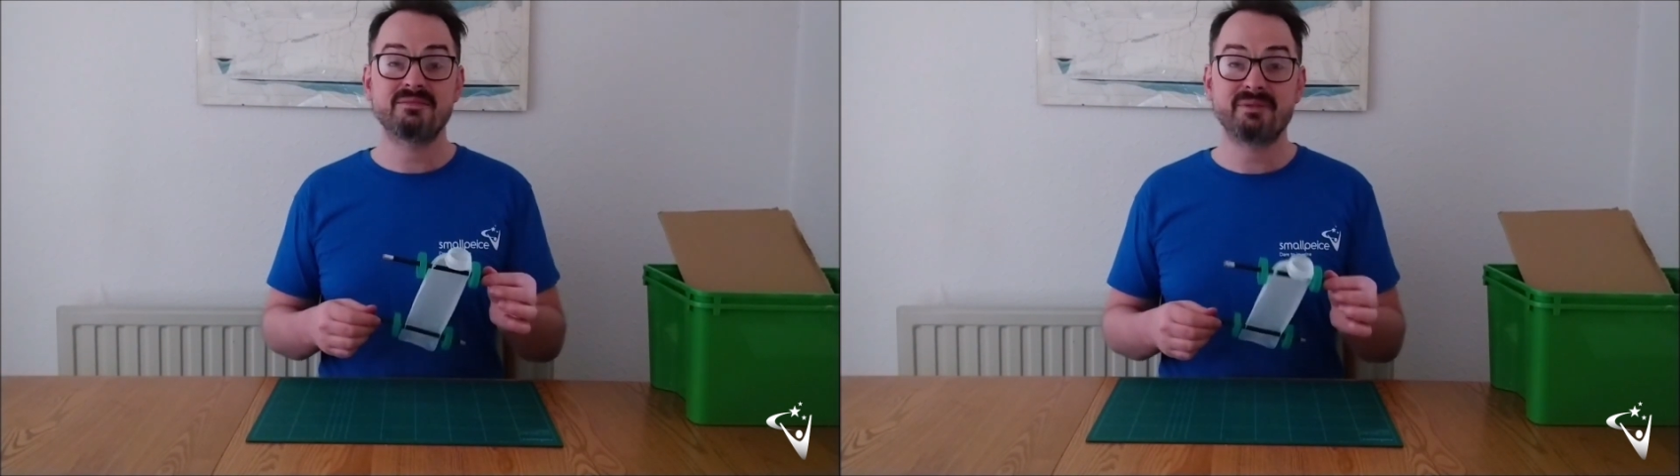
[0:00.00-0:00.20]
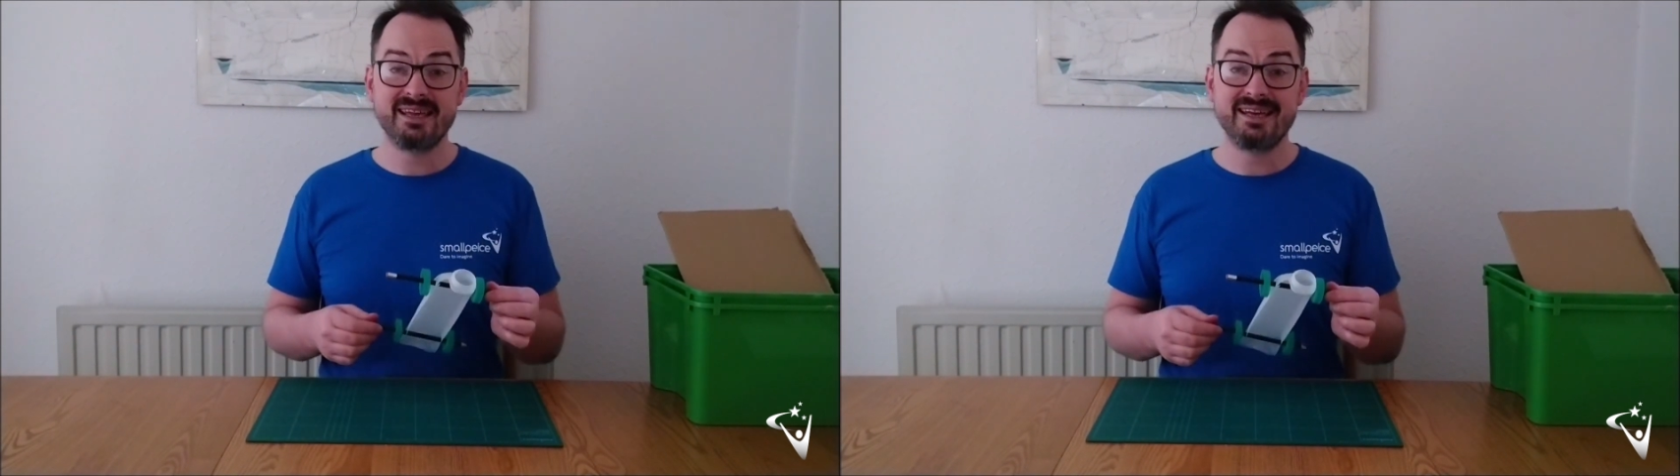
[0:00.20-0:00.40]
are
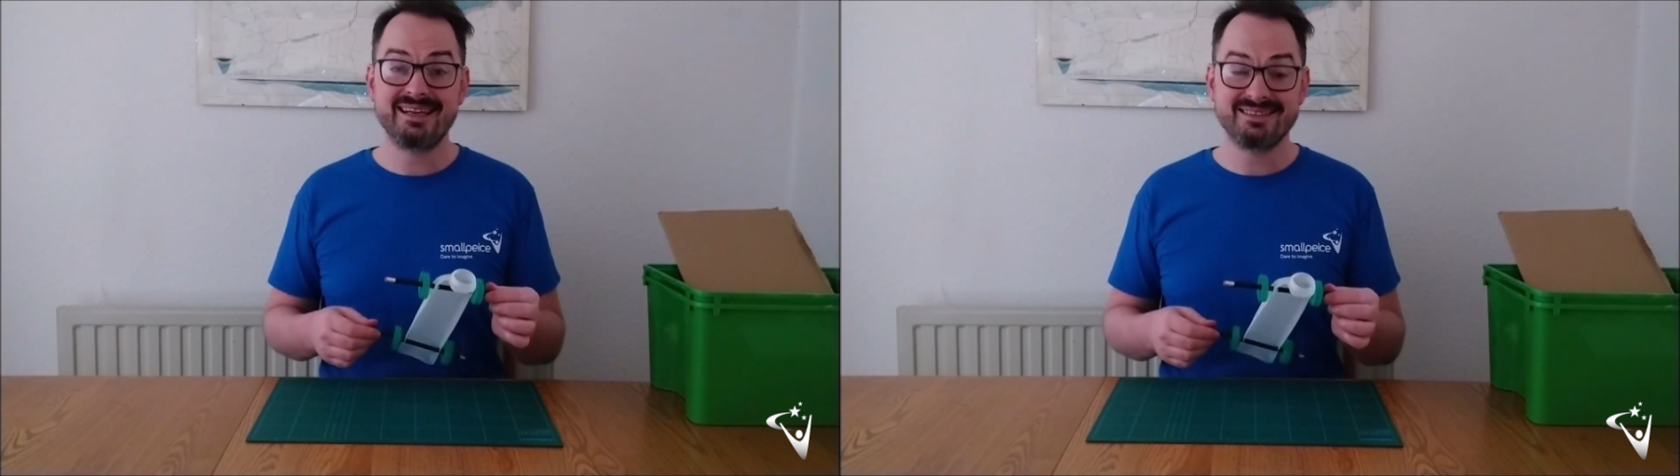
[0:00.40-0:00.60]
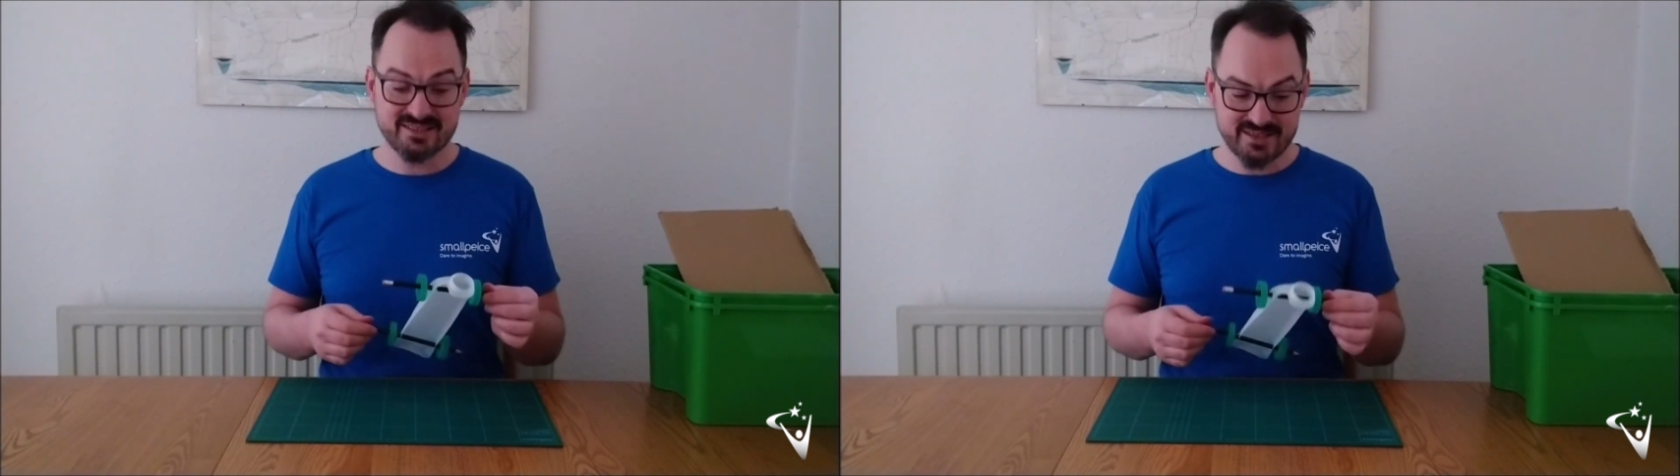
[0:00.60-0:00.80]
beginning
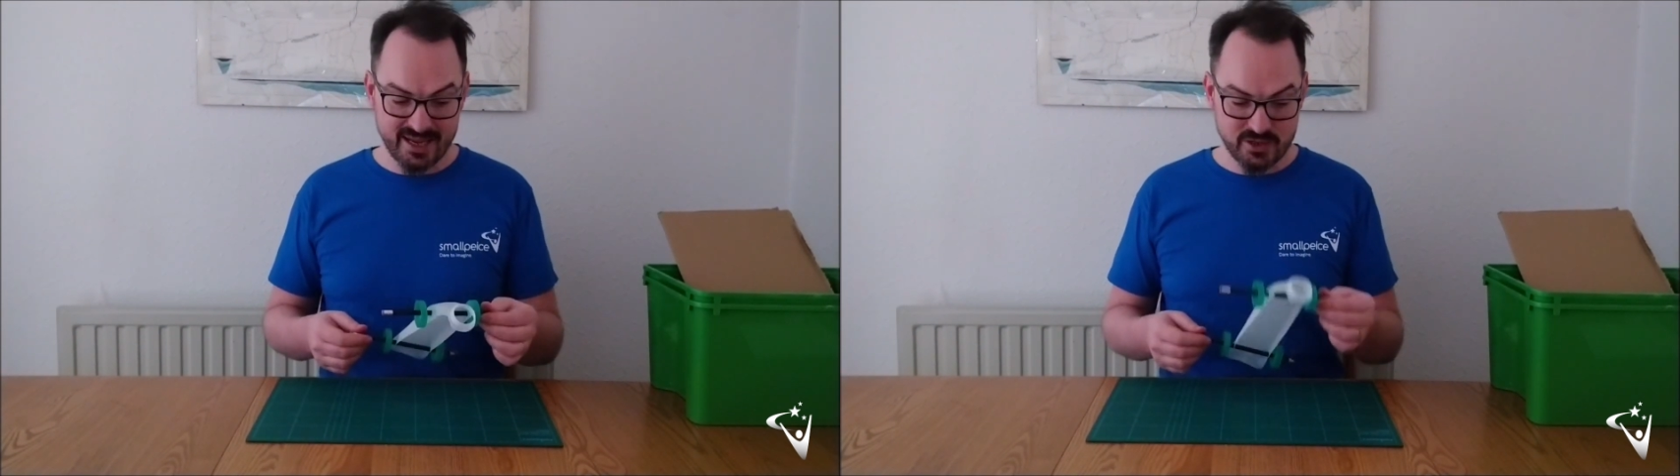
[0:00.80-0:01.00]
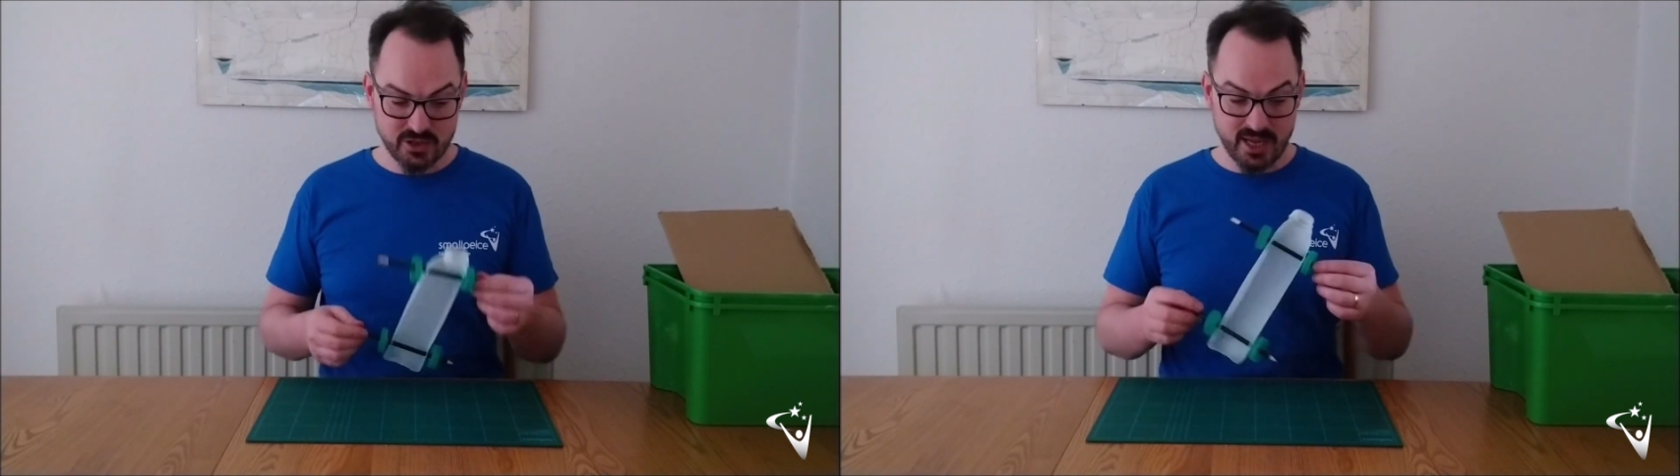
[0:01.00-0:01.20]
to
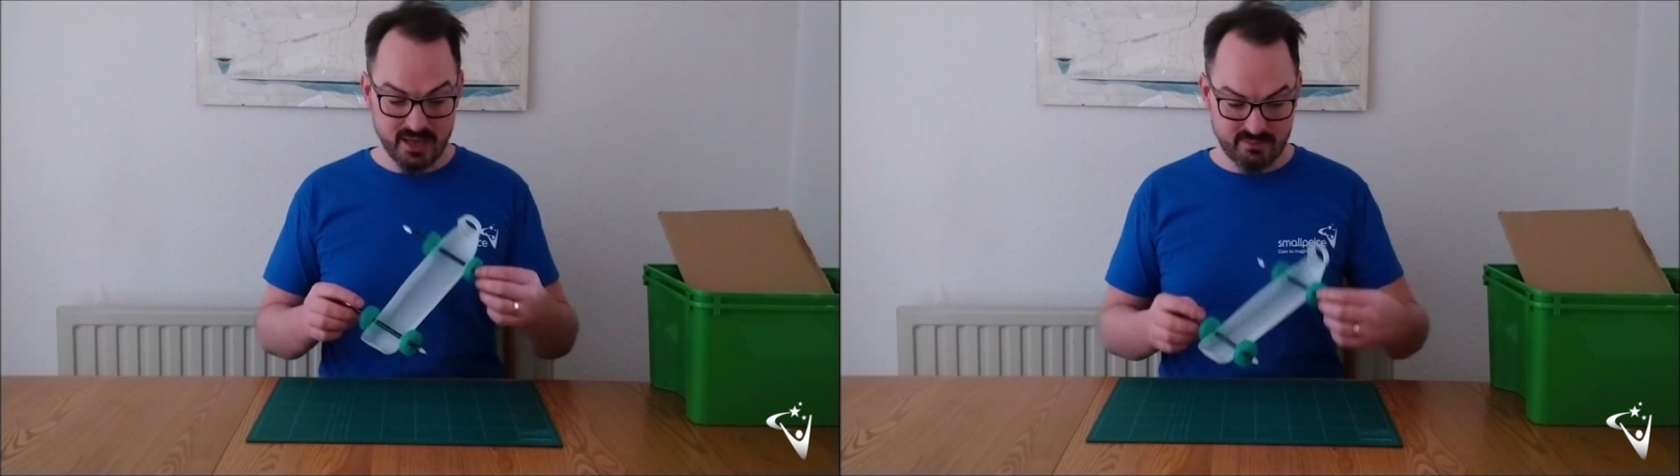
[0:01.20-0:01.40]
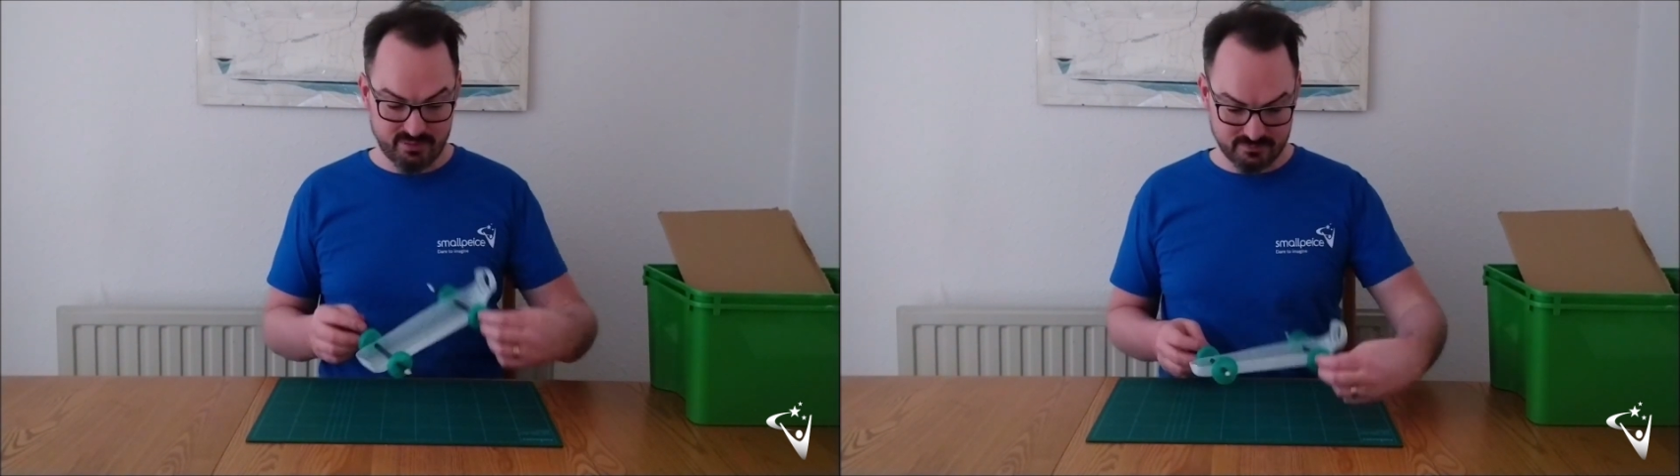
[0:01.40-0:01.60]
take shape.